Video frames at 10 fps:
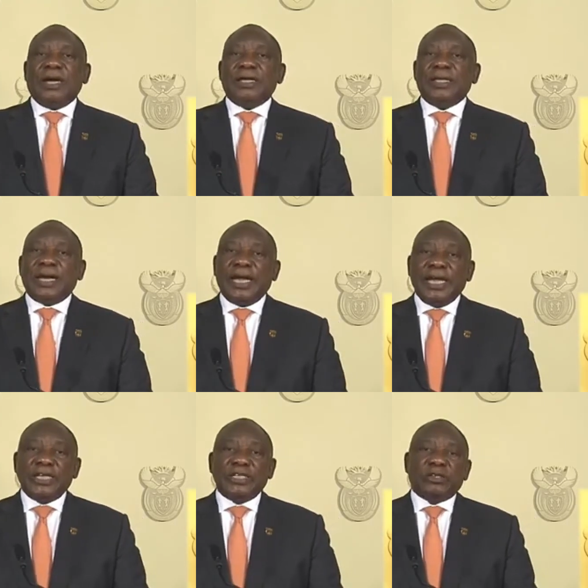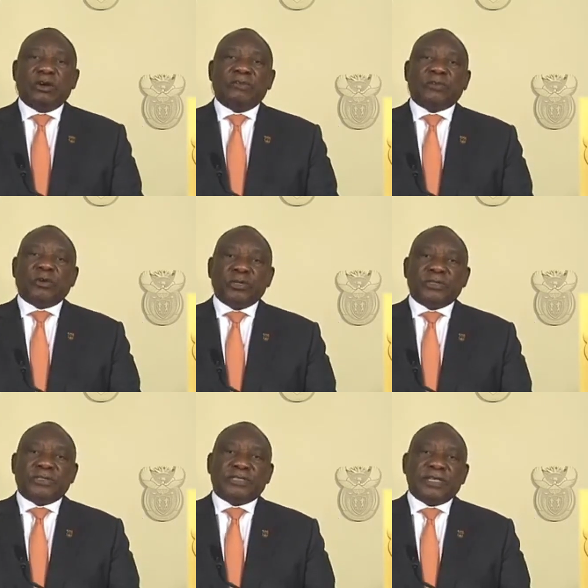The range of
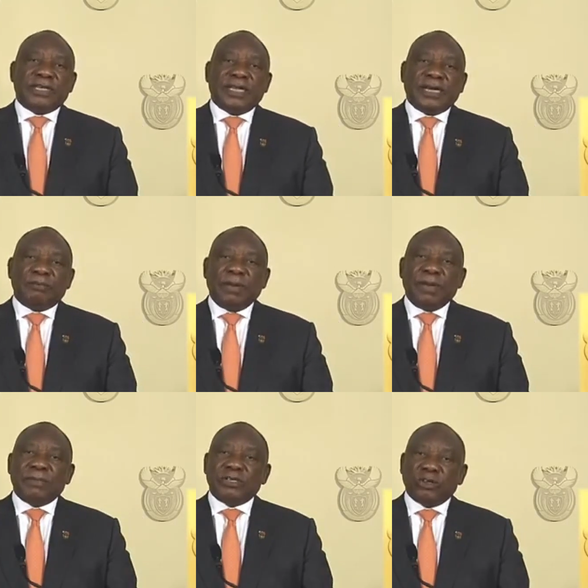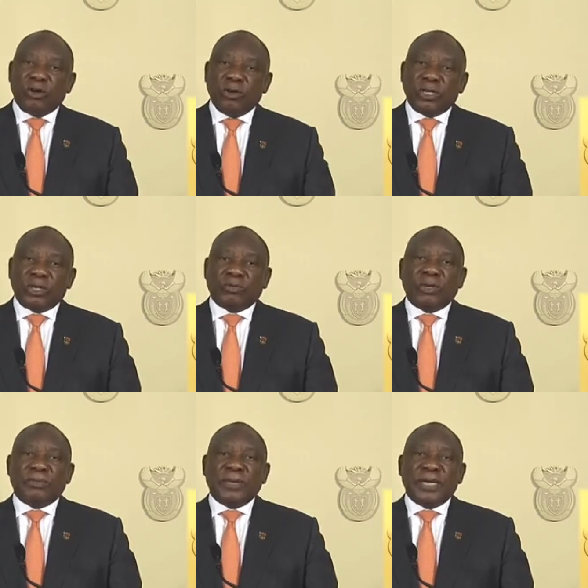goods that may be sold
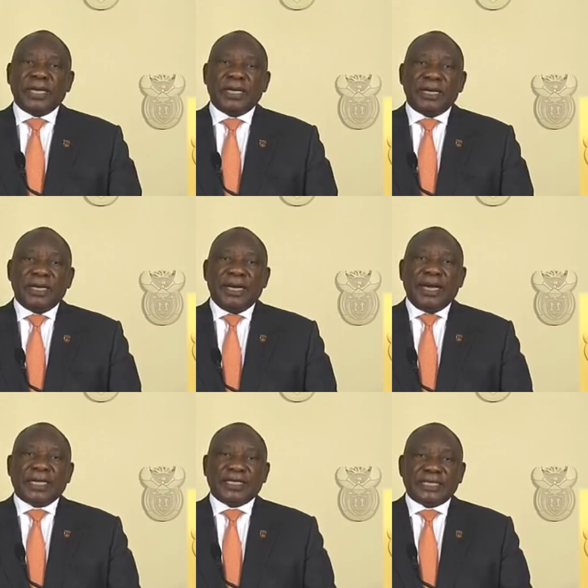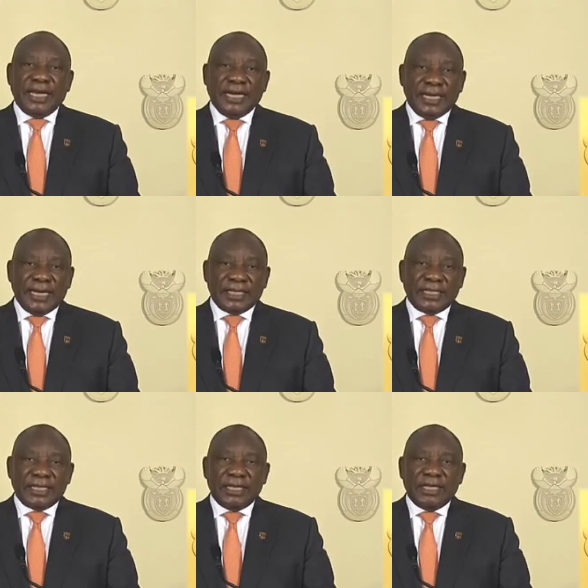will be
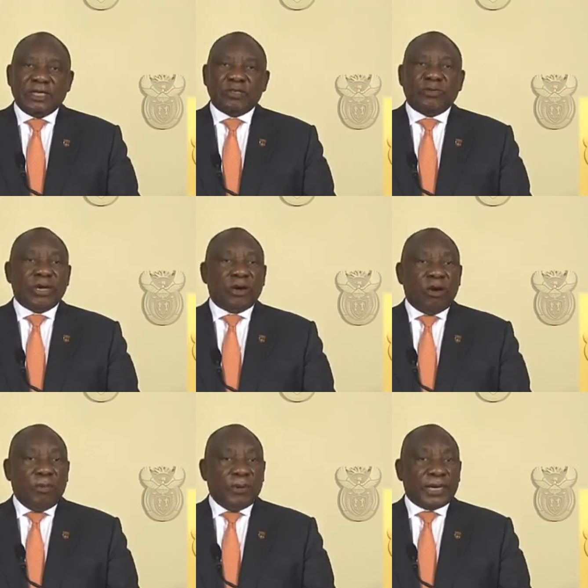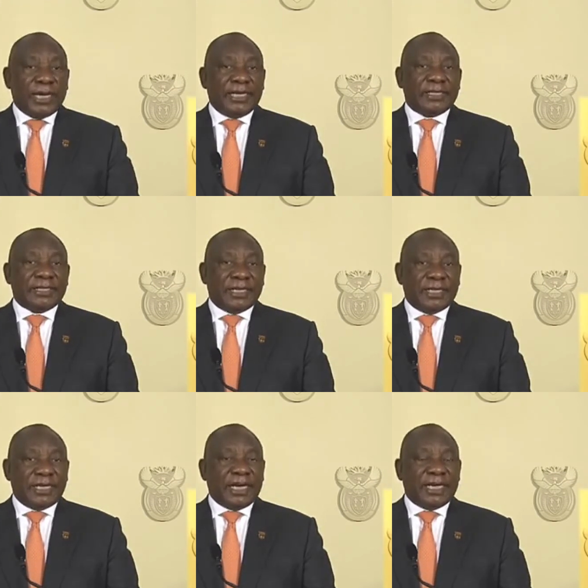extended to incorporate
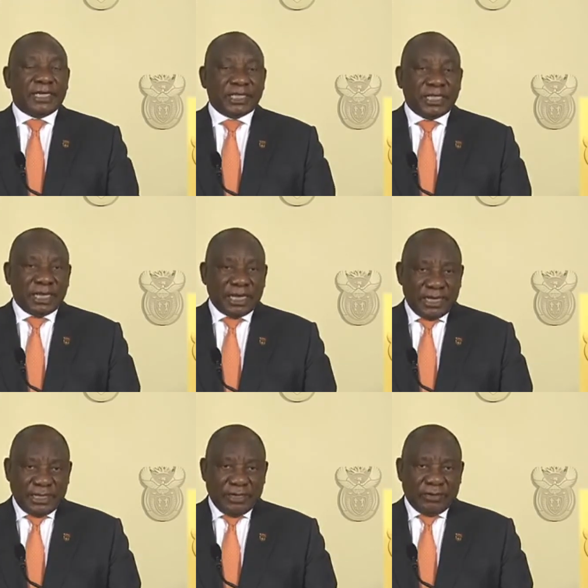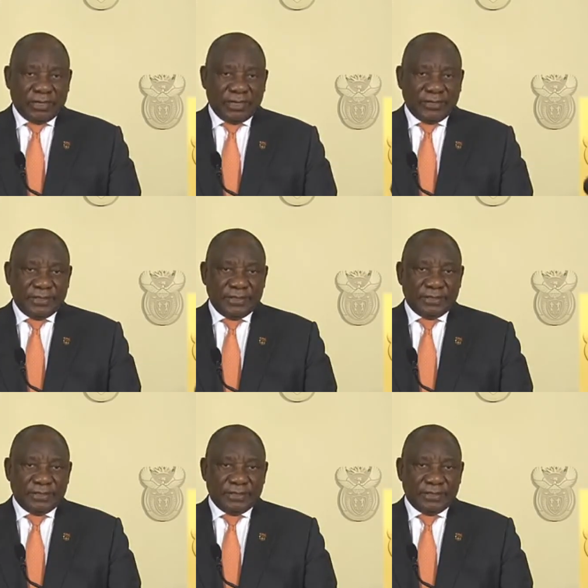certain additional categories.